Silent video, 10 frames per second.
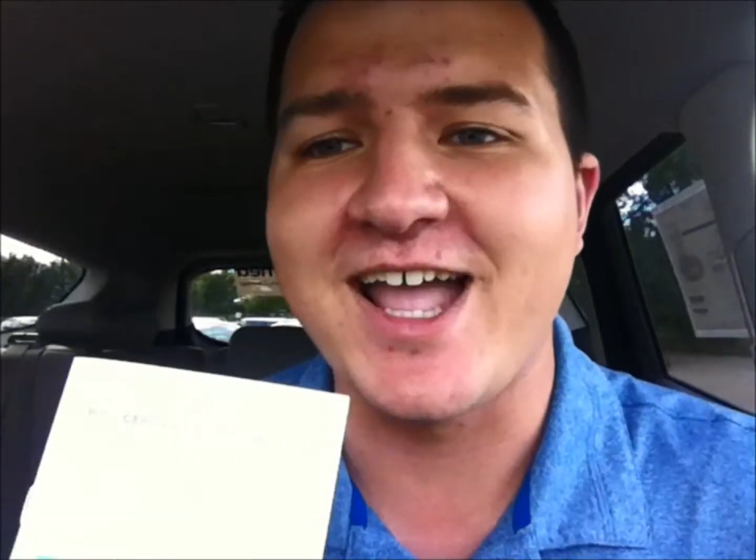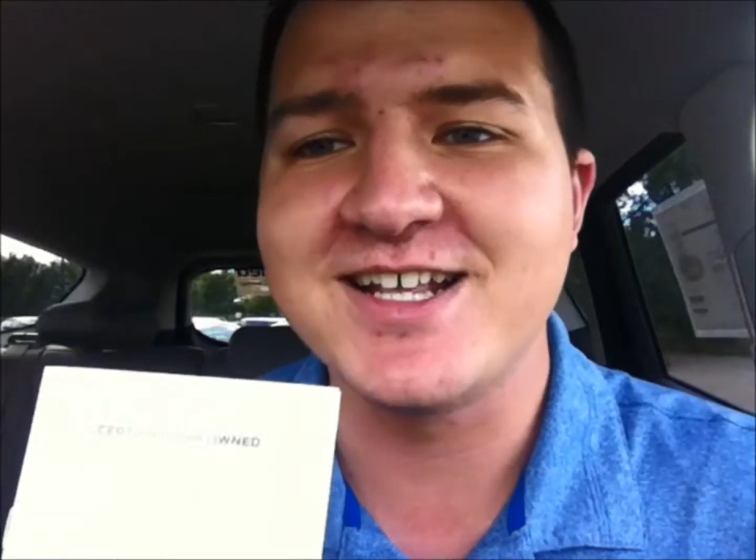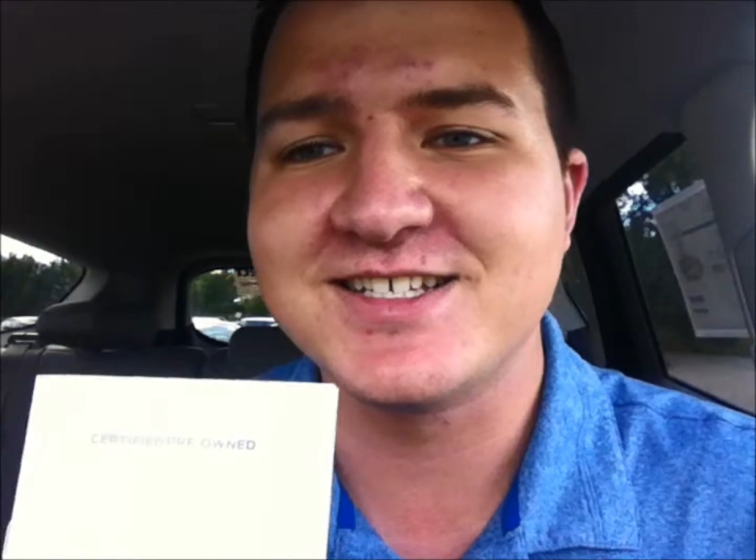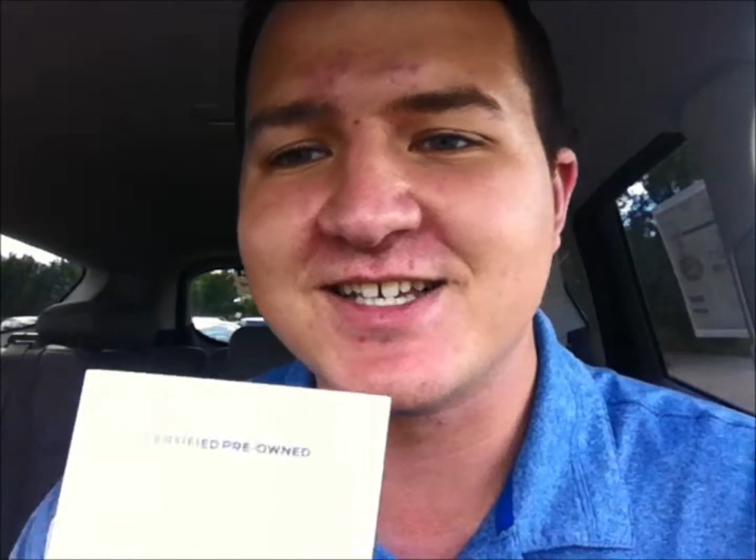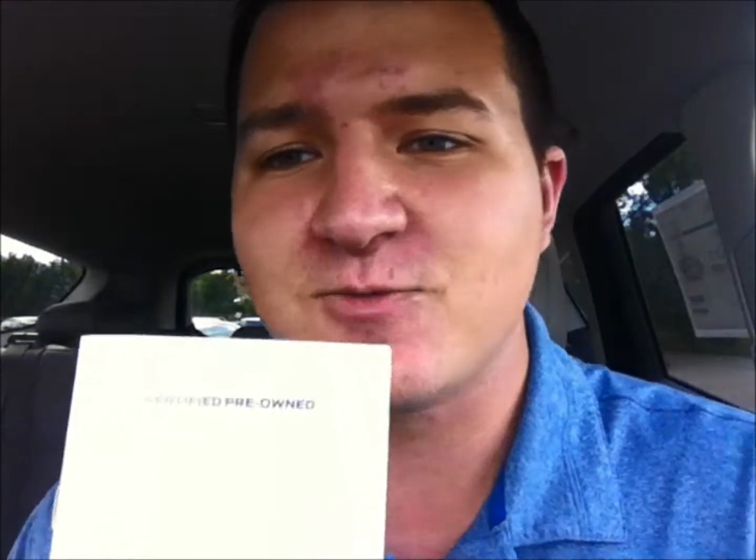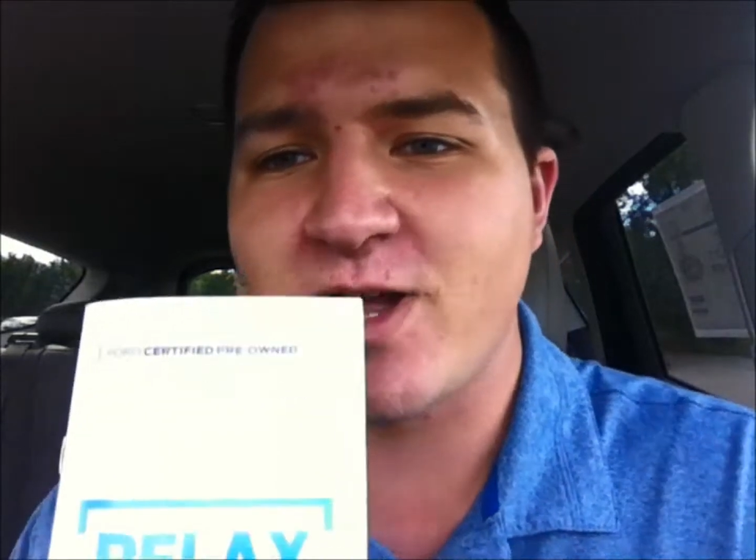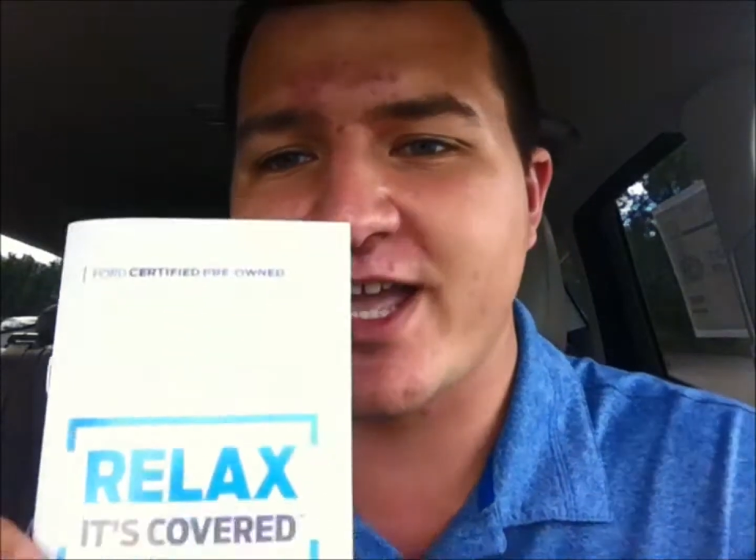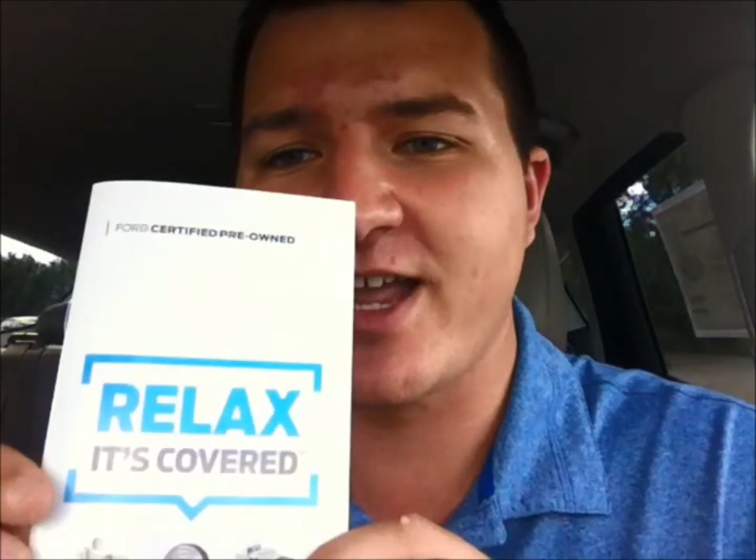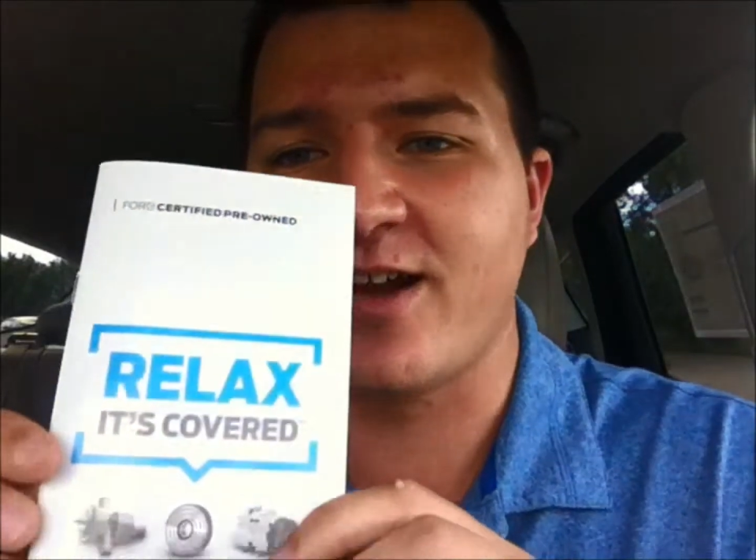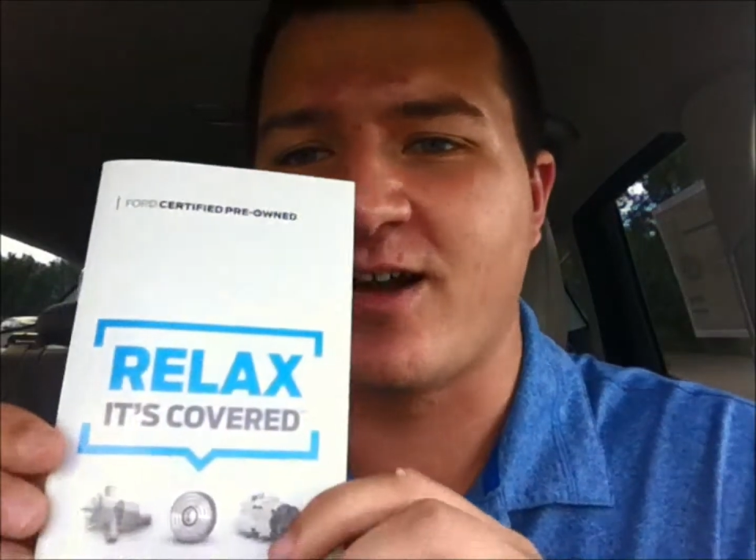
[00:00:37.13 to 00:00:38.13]
and it says
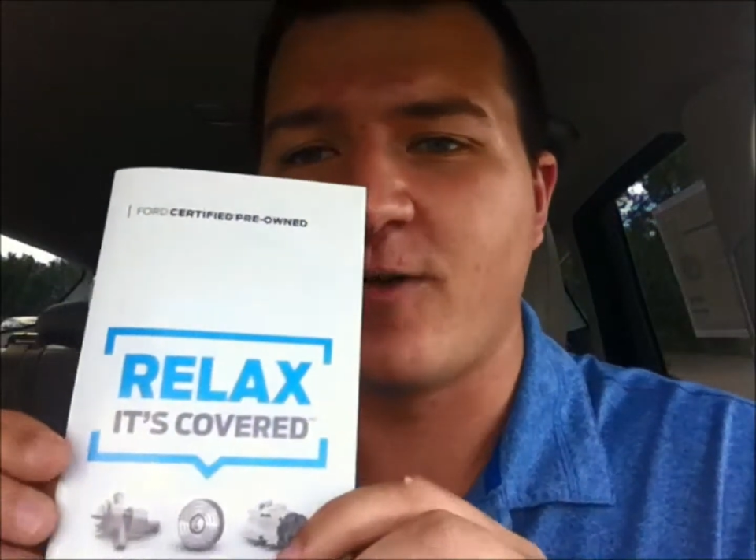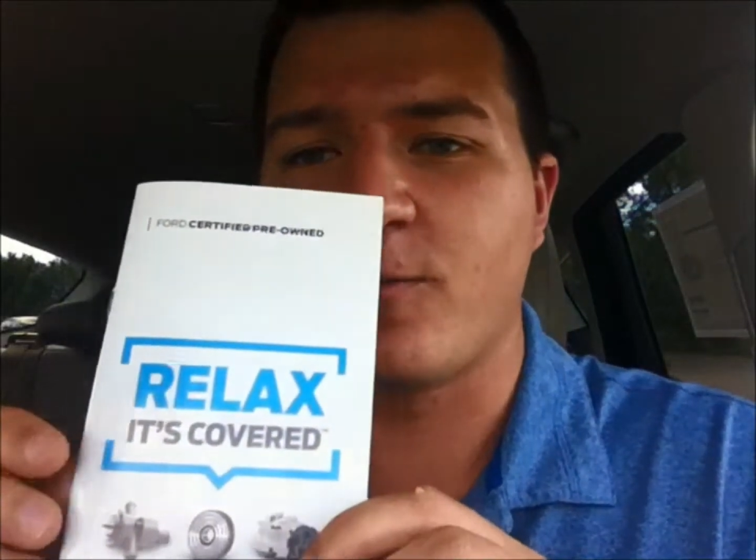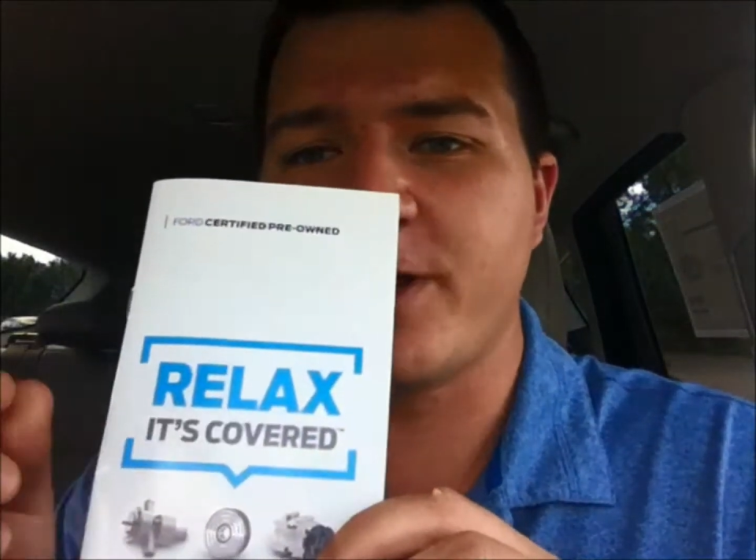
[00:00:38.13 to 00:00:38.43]
right here,